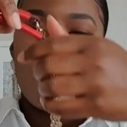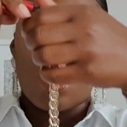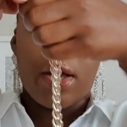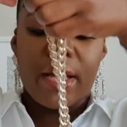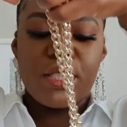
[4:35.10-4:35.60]

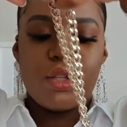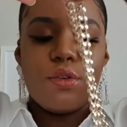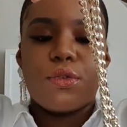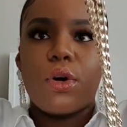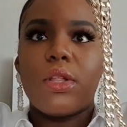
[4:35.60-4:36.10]
Okay, so
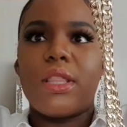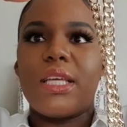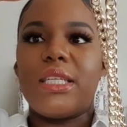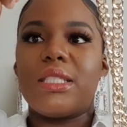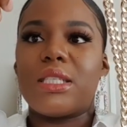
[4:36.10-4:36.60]
you've got
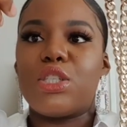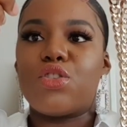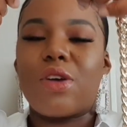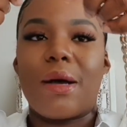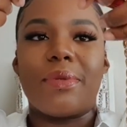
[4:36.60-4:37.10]
these
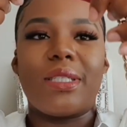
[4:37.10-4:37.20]
straps.